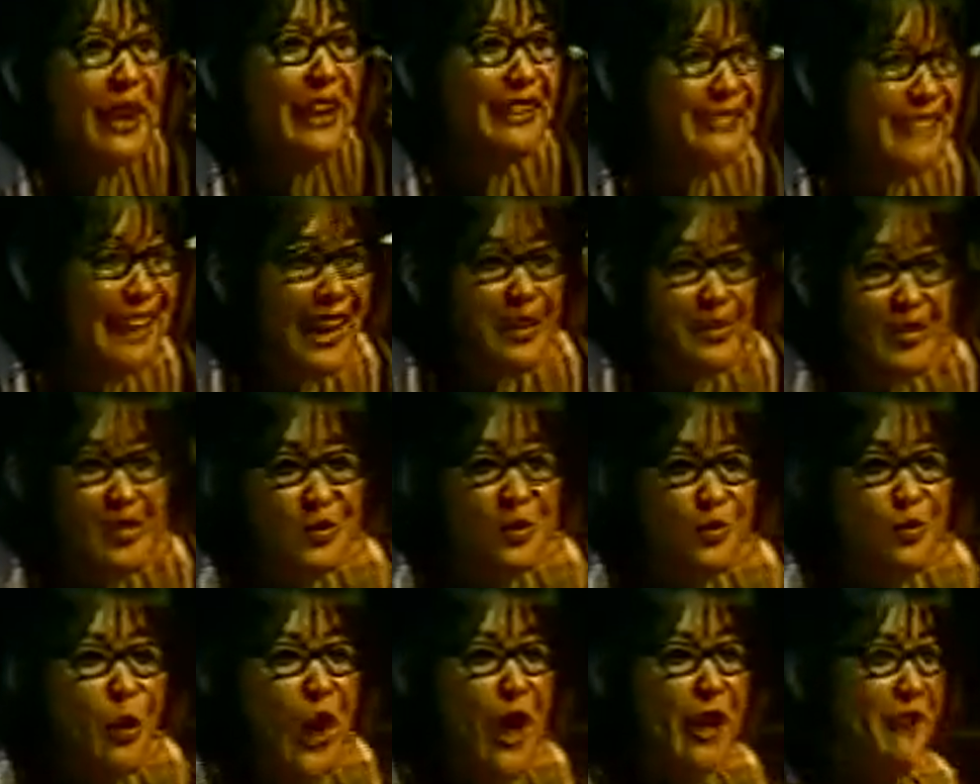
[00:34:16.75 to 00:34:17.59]
a
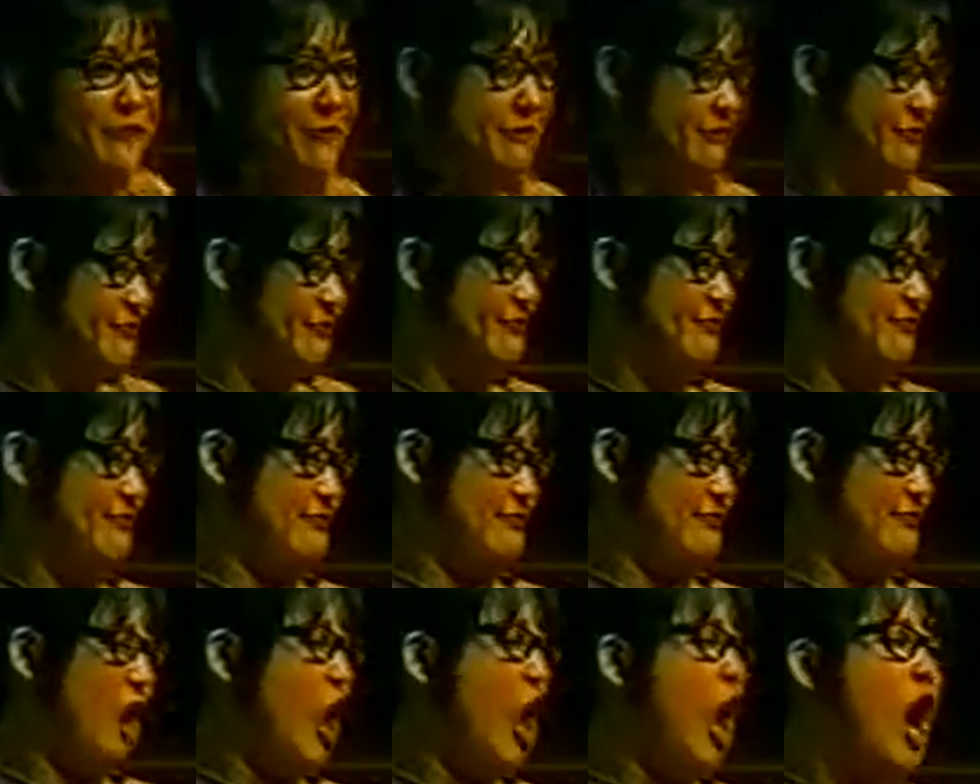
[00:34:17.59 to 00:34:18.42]
doctor's wife.
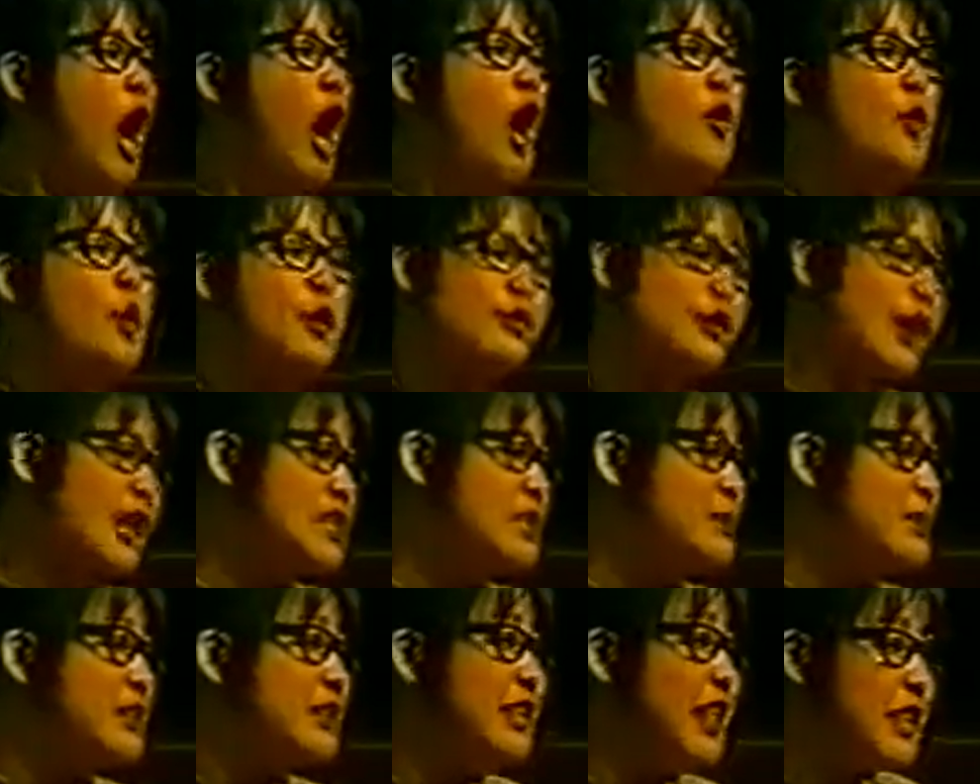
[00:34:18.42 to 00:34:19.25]
Owen
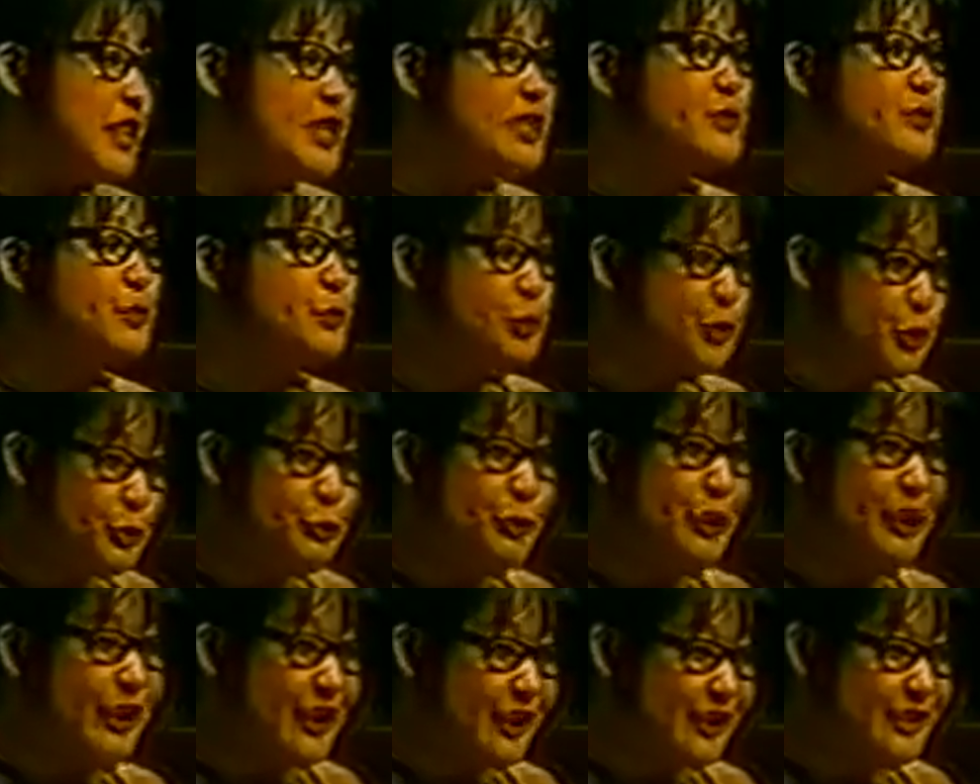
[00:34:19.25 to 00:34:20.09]
writes me letters from
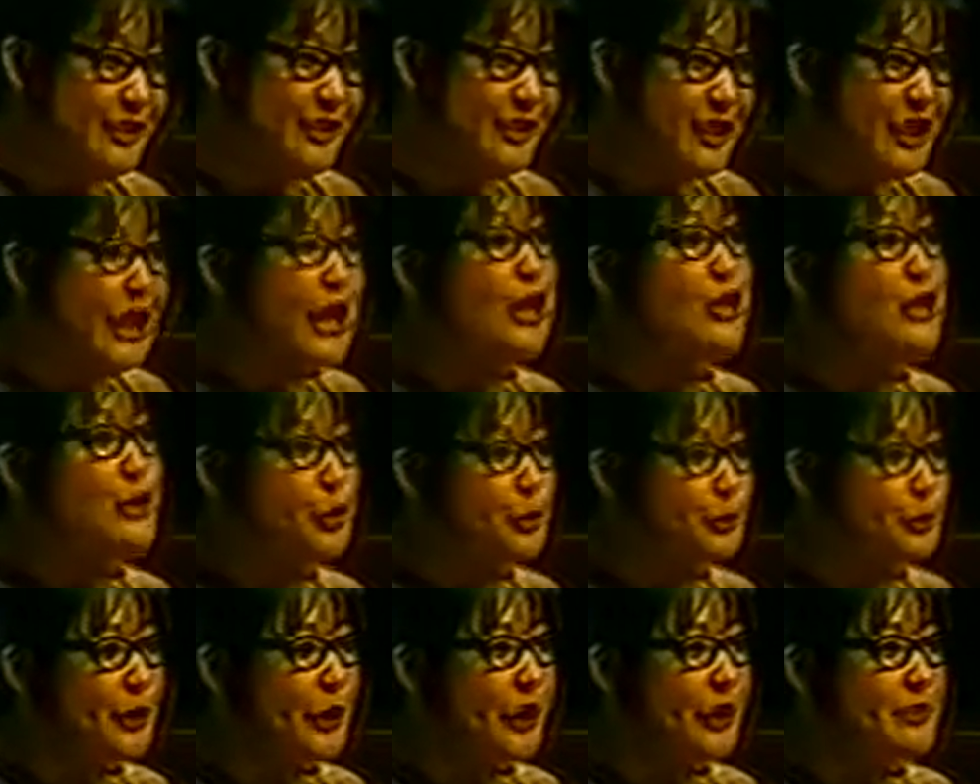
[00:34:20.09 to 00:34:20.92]
Korea, in
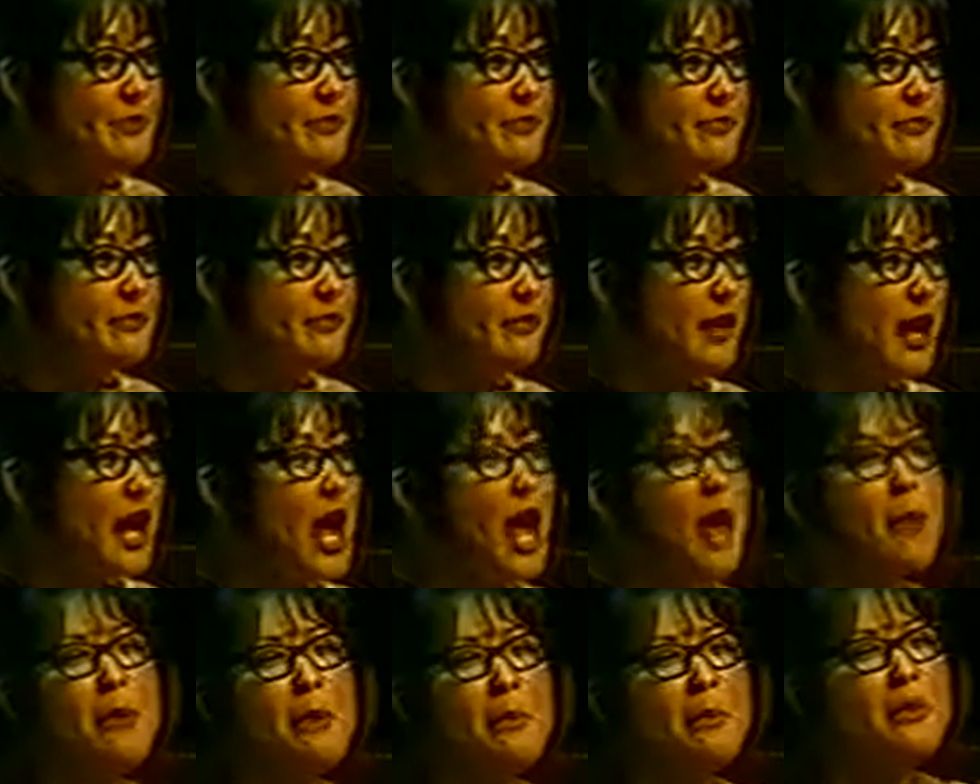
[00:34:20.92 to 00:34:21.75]
Korean,
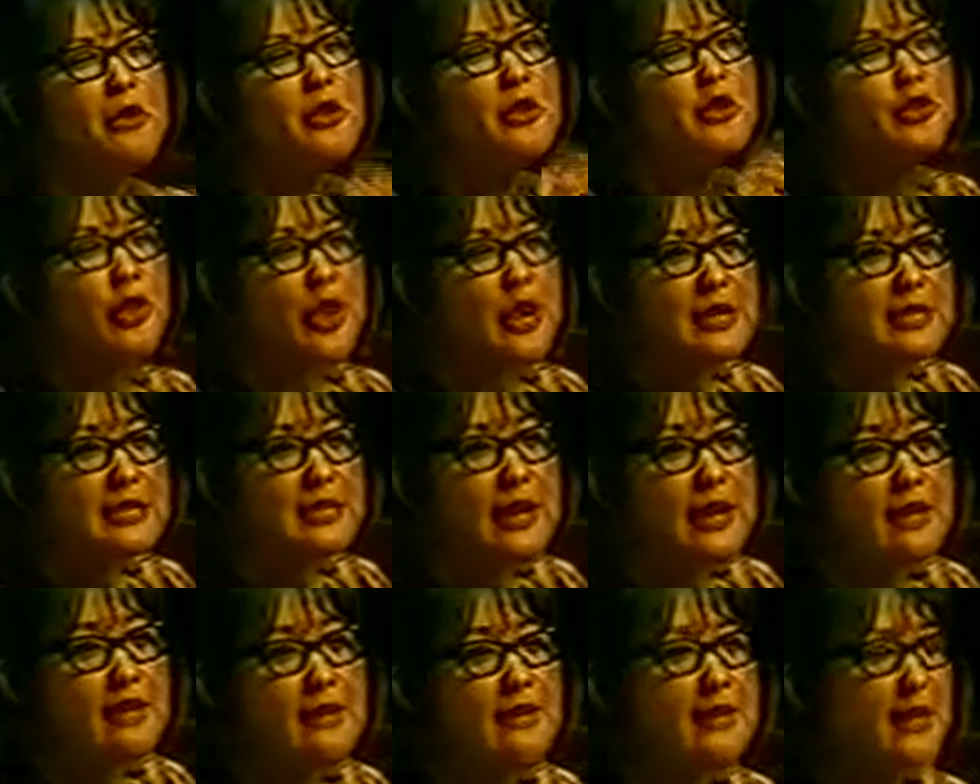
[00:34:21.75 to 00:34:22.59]
and my mother
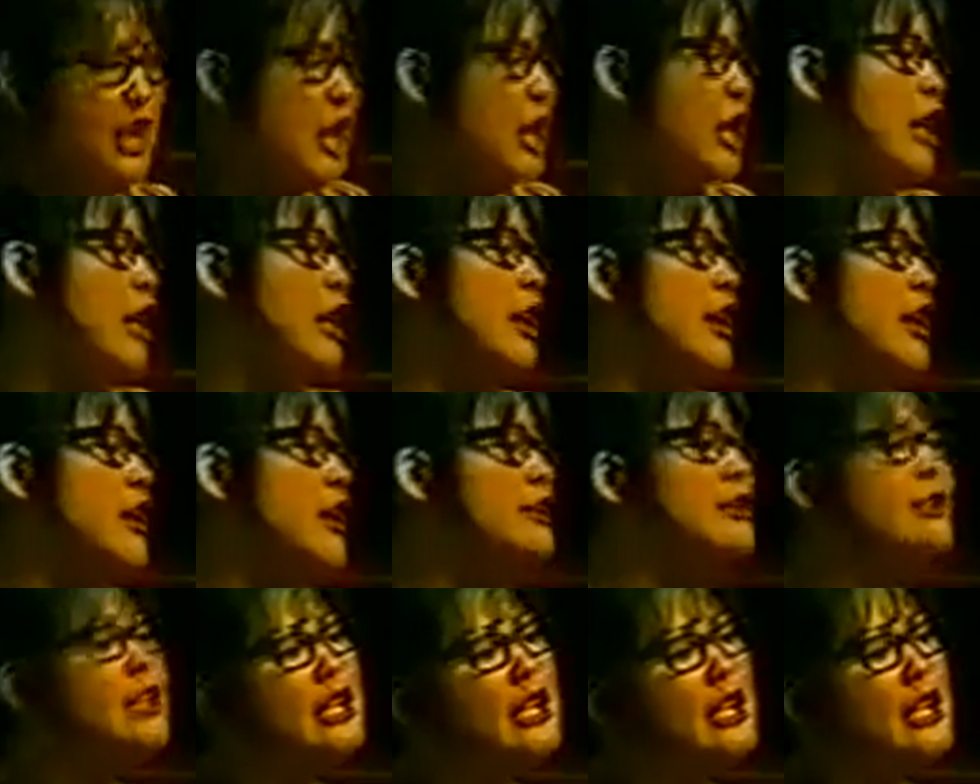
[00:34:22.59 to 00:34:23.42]
translates.
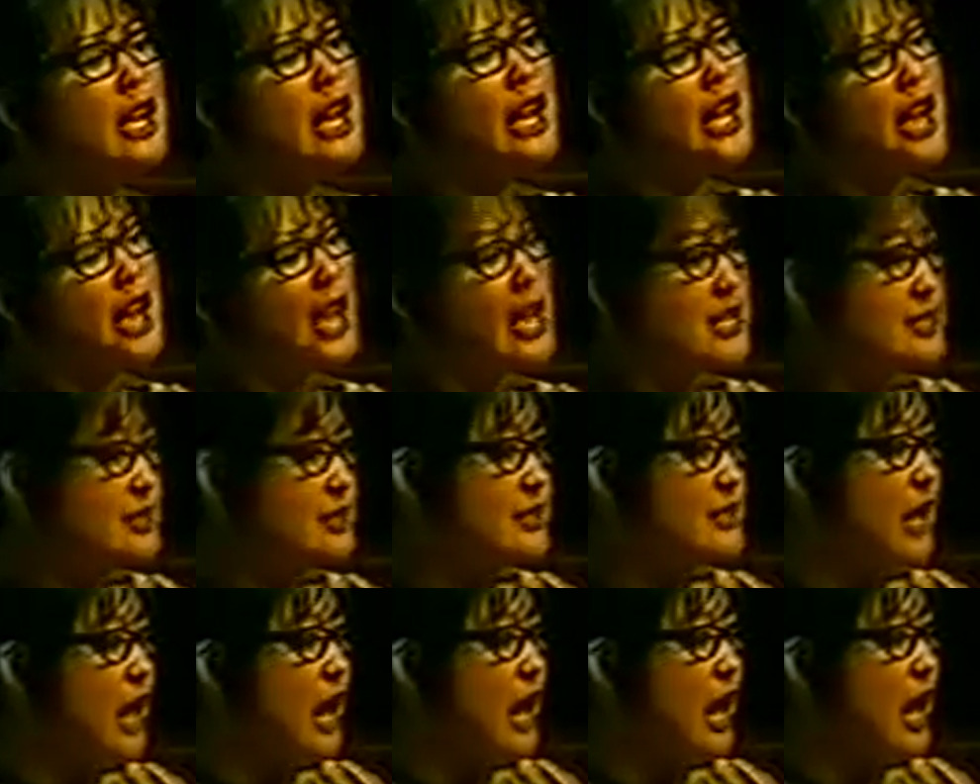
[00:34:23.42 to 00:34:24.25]
Dear
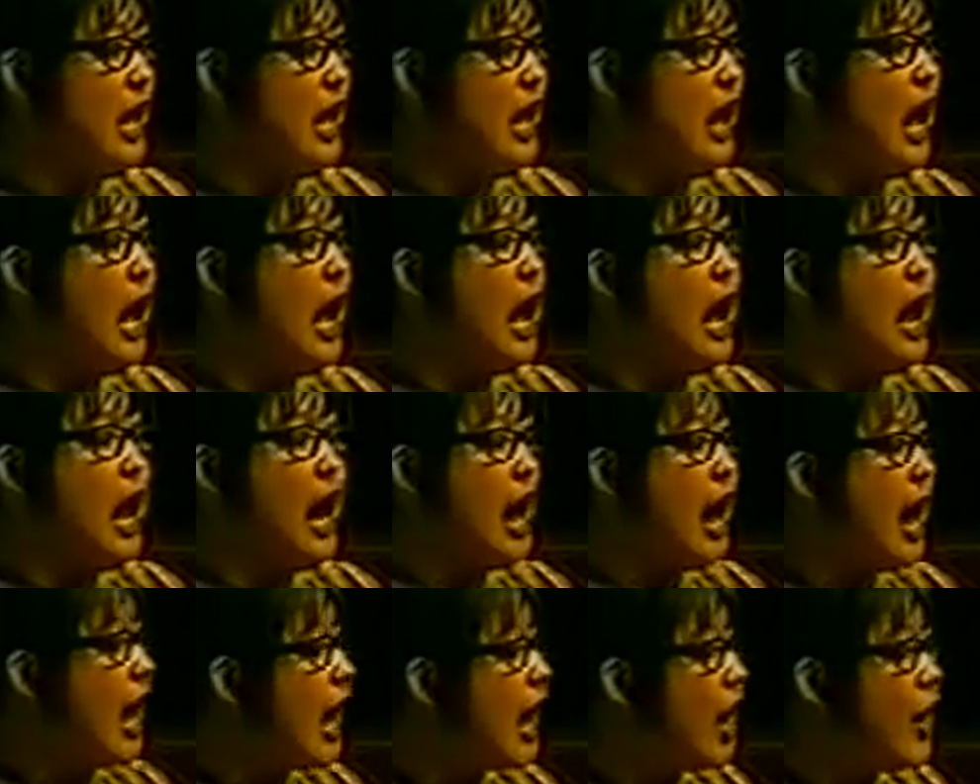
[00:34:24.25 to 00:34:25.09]
Esther,
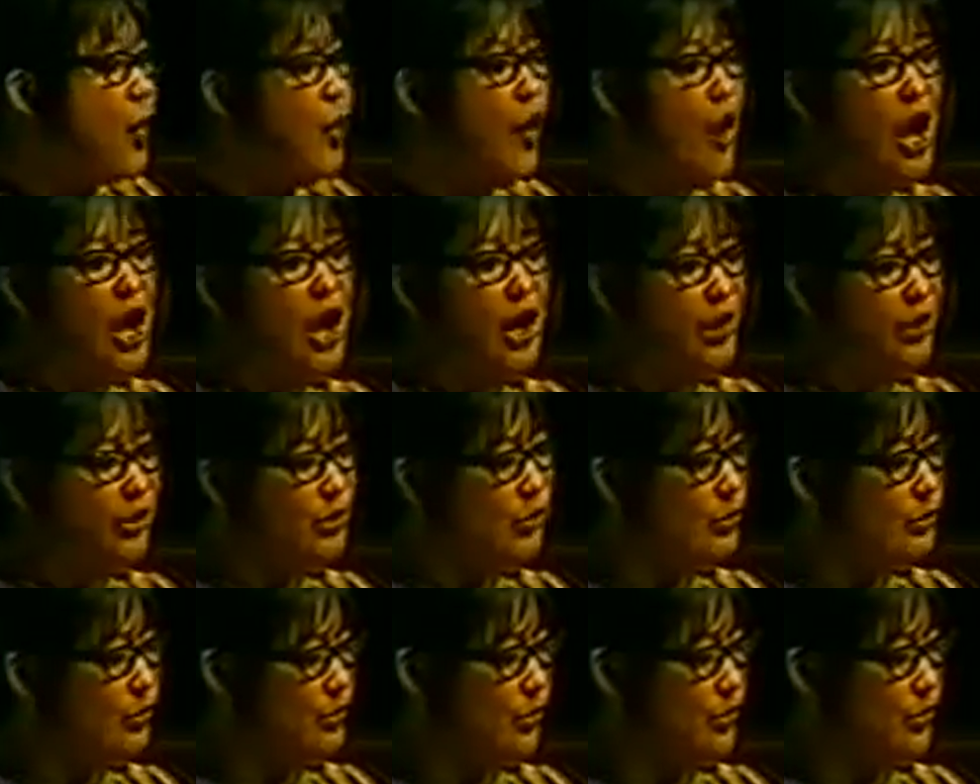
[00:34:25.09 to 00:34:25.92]
how are
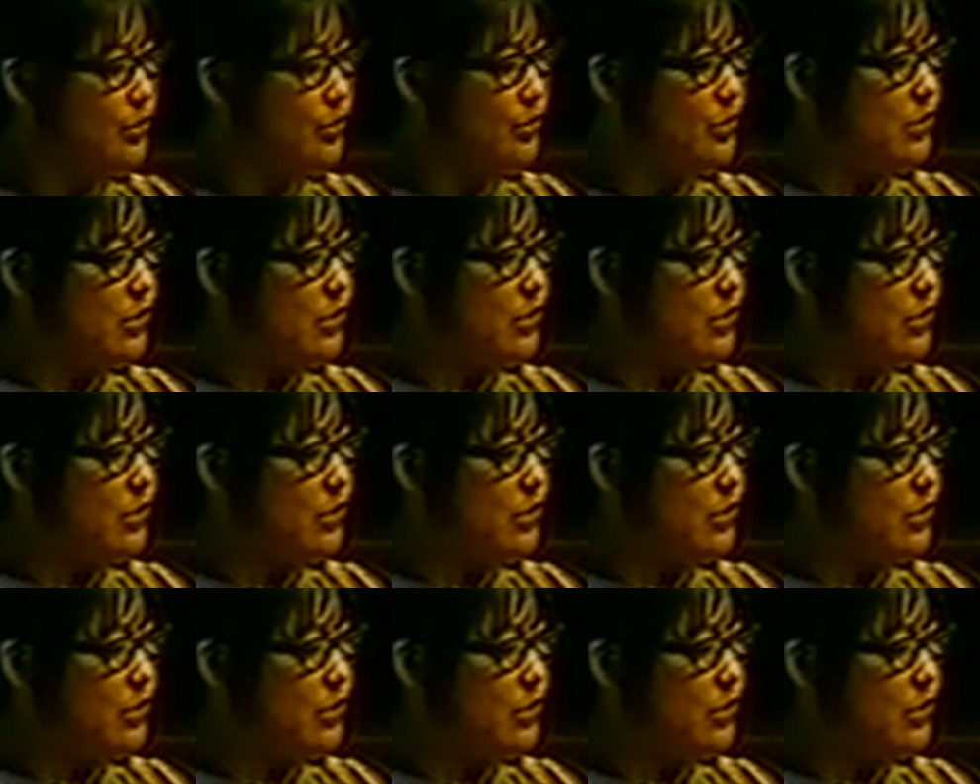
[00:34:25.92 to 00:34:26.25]
you?